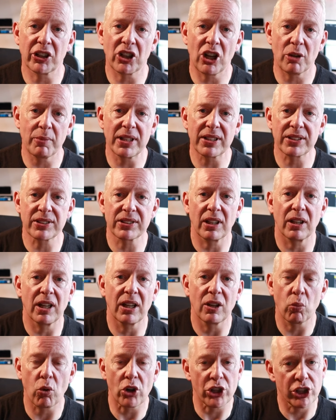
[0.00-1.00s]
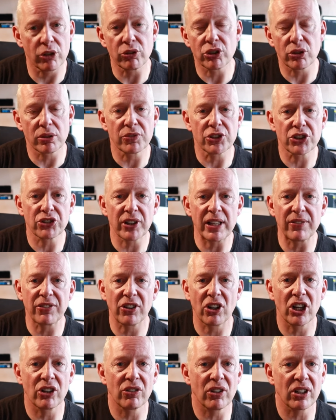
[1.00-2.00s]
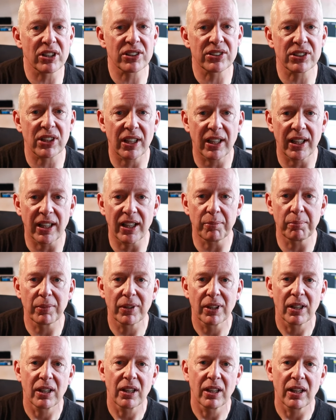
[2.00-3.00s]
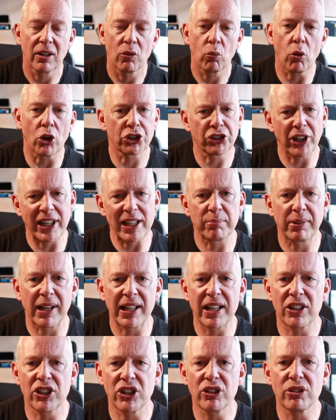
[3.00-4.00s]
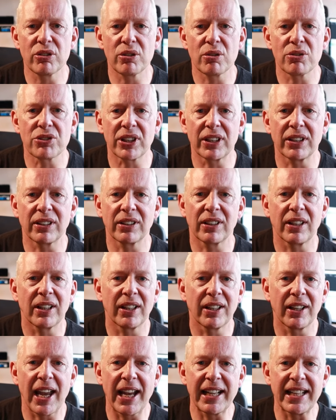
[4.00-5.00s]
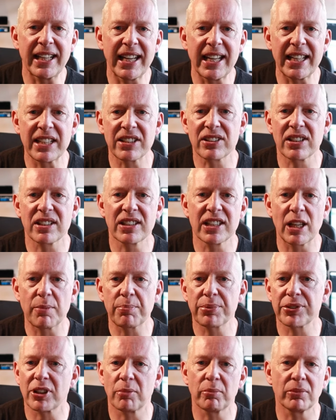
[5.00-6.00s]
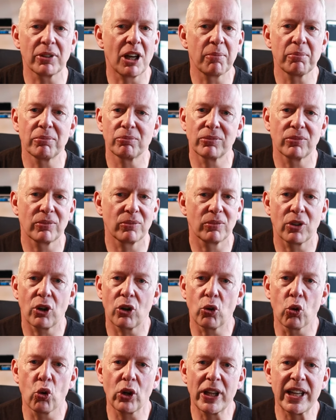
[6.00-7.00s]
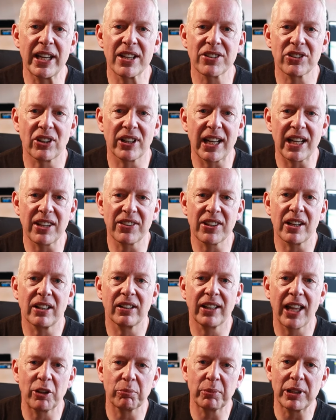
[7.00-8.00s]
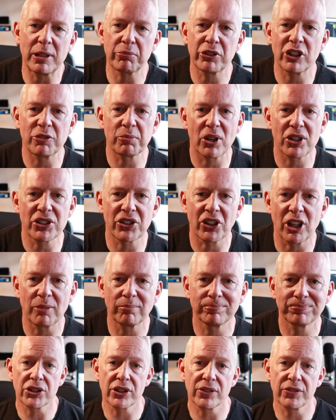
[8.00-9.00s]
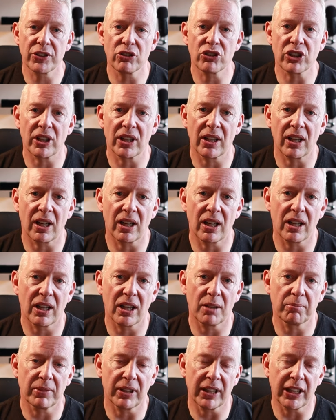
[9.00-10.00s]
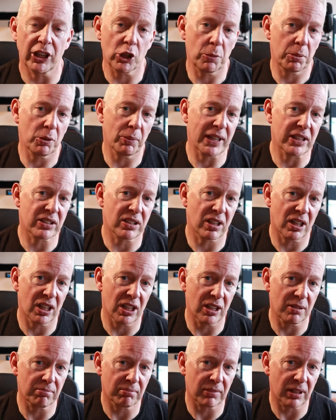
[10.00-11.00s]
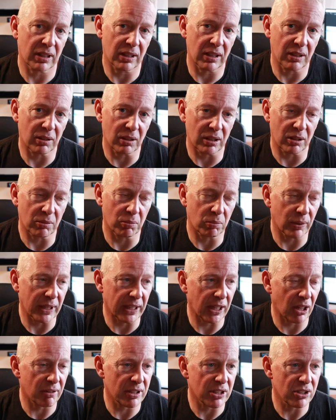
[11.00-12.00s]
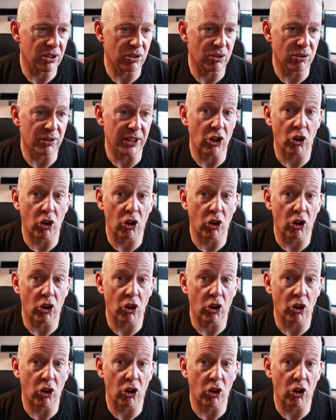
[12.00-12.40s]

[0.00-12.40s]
in the comments, uh, what are you doing for training for Hyrox? Um, what training plan are you using? Uh, any hints and tips? I'm, I'm, all ears on anything that'll help me improve my time. On to the future. Um, in a couple of weeks' time, uh, we're going to